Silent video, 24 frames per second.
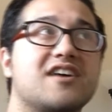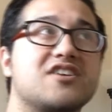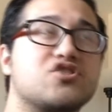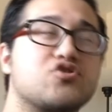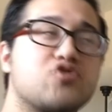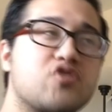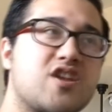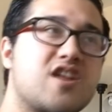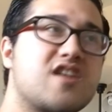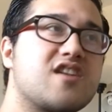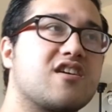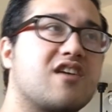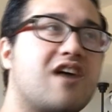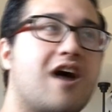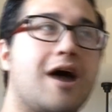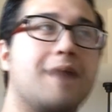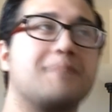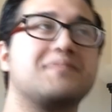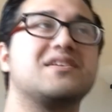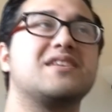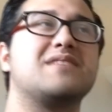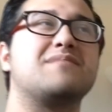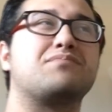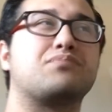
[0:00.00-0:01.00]
Straight Outta
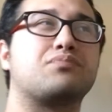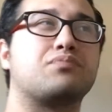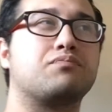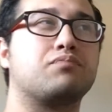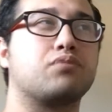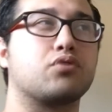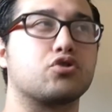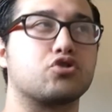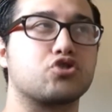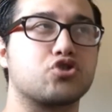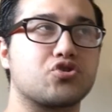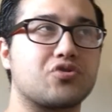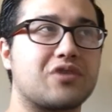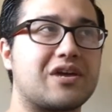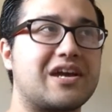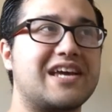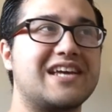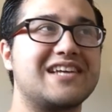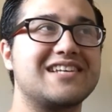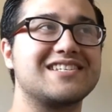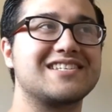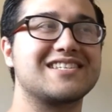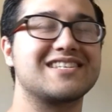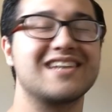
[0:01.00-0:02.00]
Compton
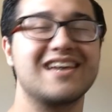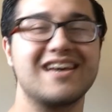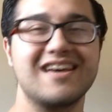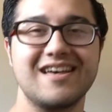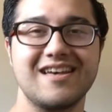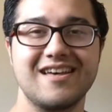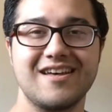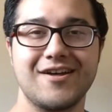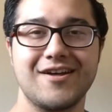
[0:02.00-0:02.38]
portrays